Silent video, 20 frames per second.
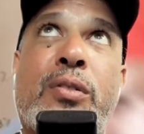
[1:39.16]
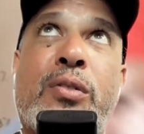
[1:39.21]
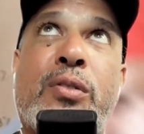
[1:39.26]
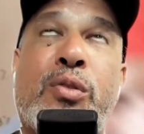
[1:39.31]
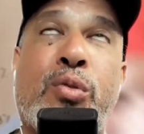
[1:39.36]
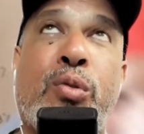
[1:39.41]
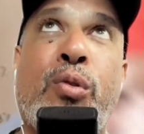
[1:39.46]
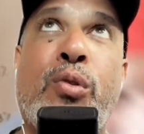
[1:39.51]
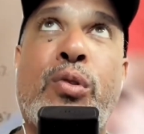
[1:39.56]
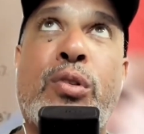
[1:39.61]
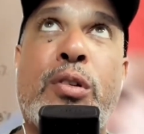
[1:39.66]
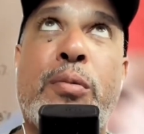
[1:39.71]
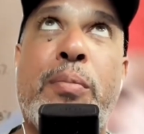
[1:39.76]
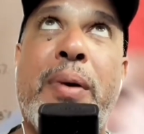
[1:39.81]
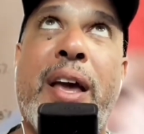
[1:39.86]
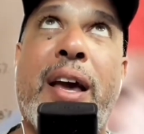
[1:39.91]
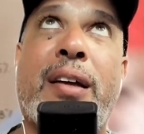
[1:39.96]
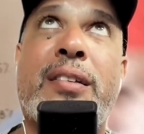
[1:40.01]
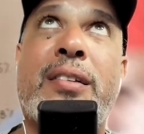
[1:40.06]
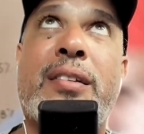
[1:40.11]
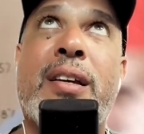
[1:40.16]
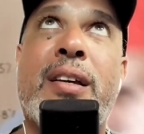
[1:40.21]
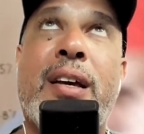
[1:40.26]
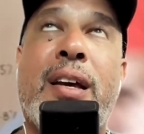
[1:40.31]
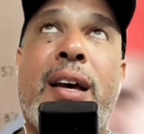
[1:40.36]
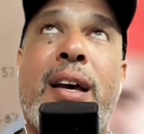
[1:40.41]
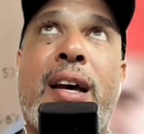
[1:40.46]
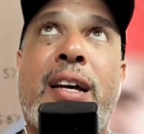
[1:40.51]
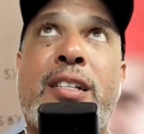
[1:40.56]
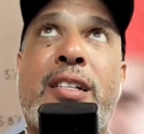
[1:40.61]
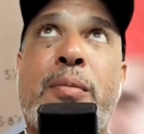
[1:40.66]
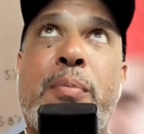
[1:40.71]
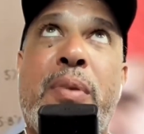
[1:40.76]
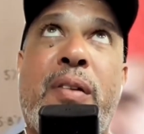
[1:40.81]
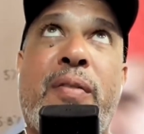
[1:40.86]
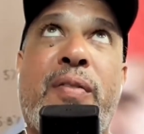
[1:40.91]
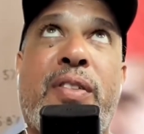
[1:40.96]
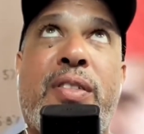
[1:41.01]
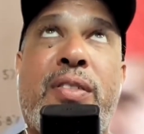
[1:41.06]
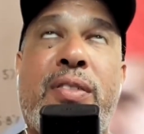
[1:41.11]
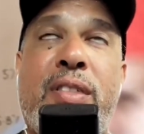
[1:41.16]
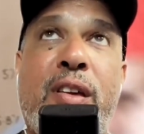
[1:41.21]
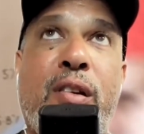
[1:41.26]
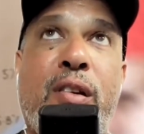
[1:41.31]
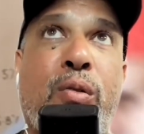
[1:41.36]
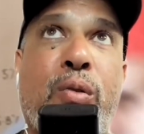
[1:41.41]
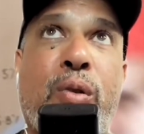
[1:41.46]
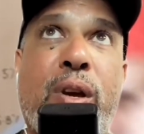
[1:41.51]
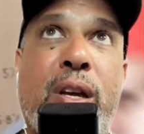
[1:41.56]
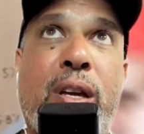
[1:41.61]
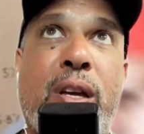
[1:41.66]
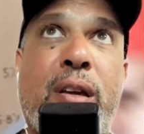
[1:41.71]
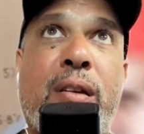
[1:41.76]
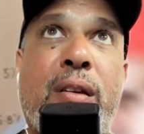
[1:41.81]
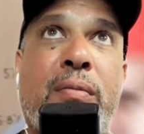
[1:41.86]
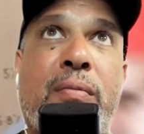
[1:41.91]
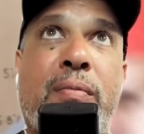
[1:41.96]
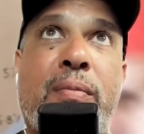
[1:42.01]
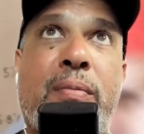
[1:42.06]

talked about as a bit of a theory.